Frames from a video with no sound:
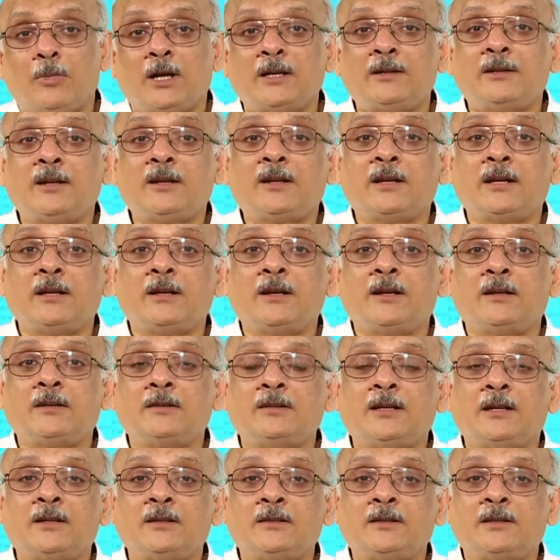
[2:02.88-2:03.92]
but
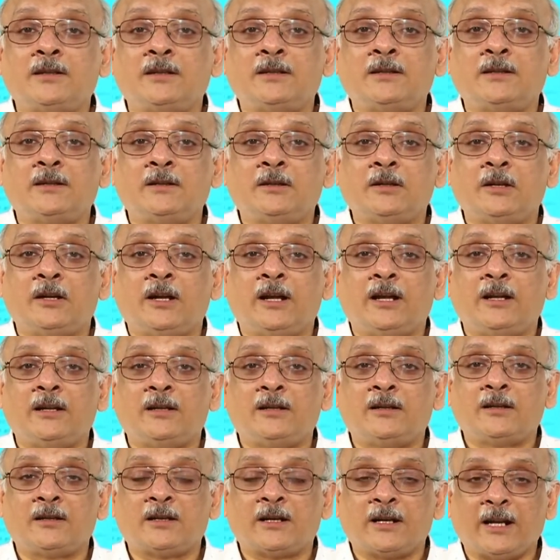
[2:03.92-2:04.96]

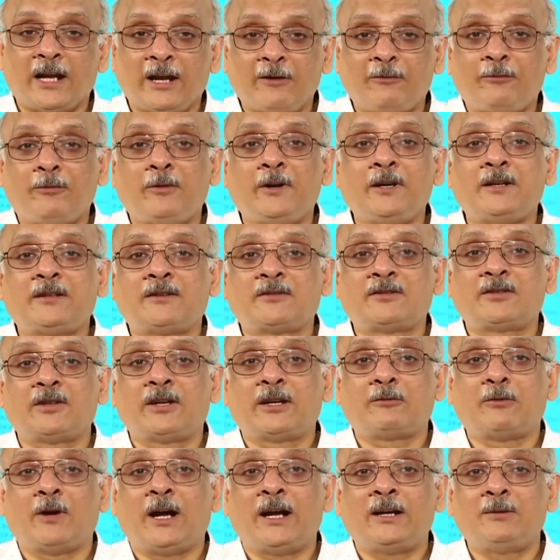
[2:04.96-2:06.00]
the efforts
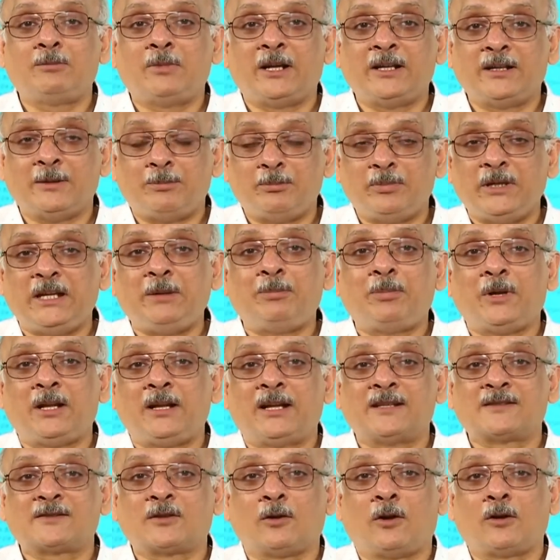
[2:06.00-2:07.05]
required by the people
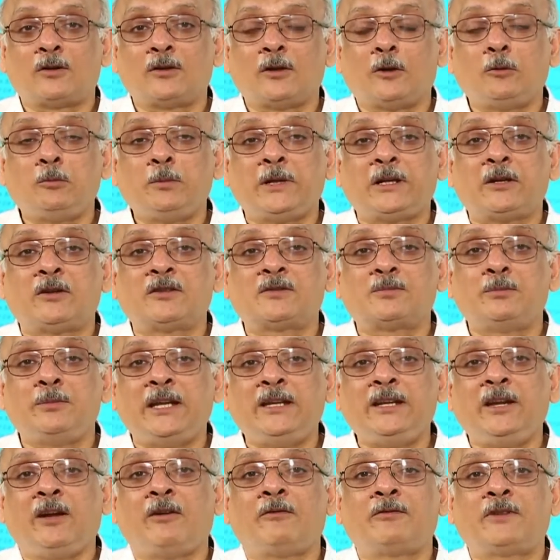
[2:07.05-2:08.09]
has gone down, because
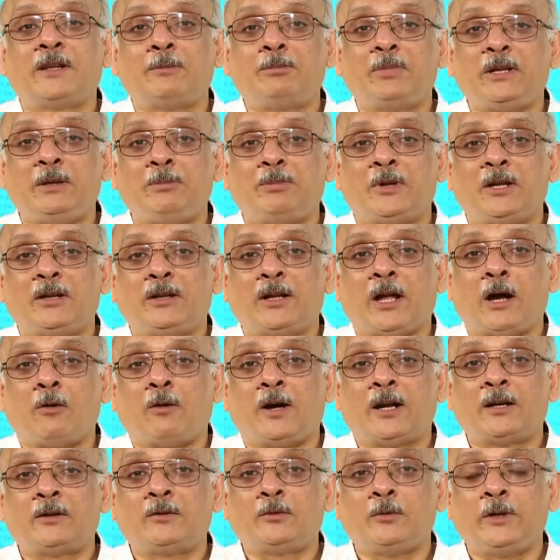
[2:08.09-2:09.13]
many of the people now
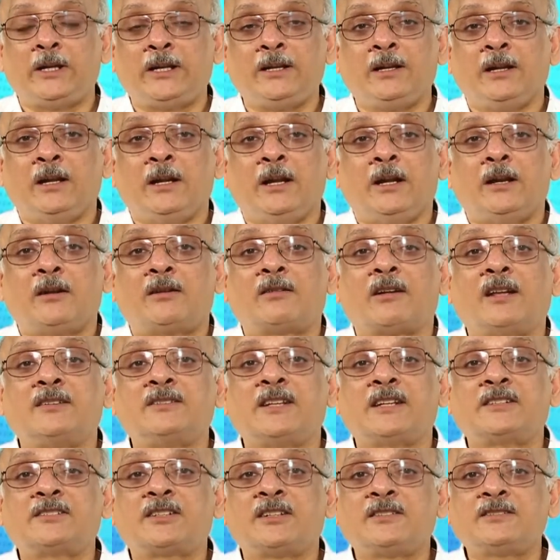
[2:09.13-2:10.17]
are doing
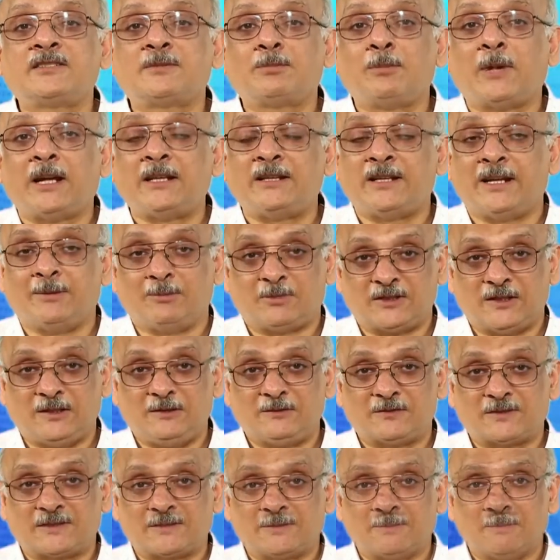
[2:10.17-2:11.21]
transactions by
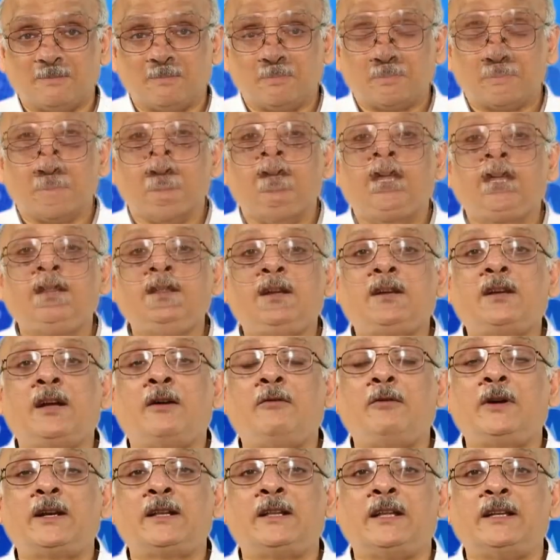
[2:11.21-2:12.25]
themselves. Then the
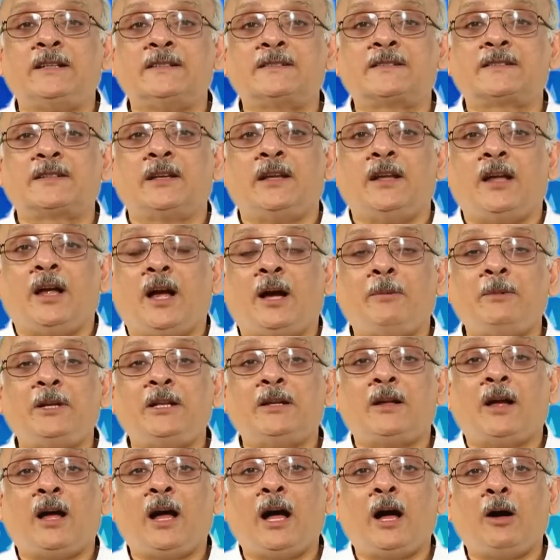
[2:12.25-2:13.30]
governance, I
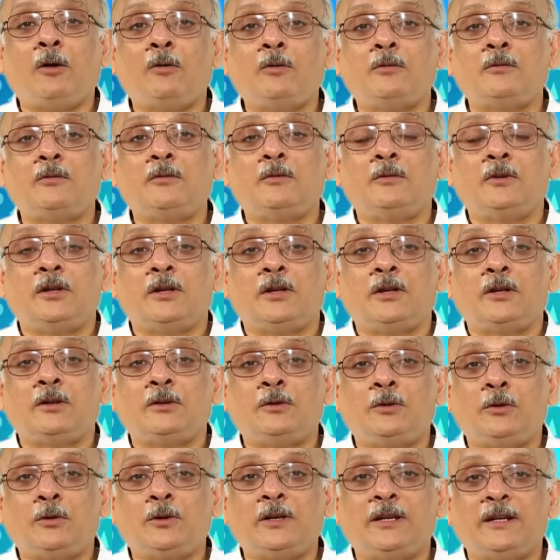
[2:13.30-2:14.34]
mean how
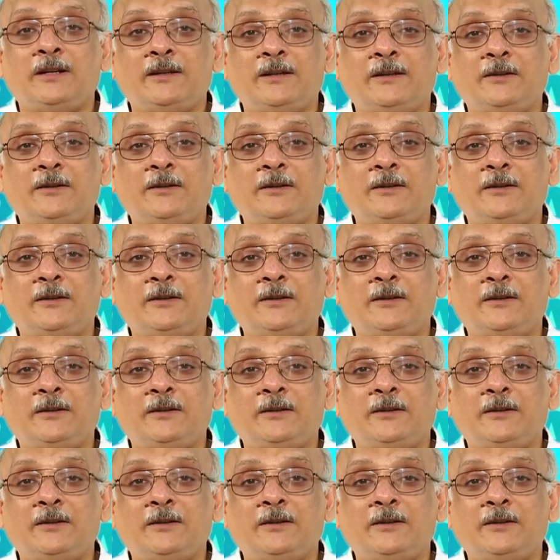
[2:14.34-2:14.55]
good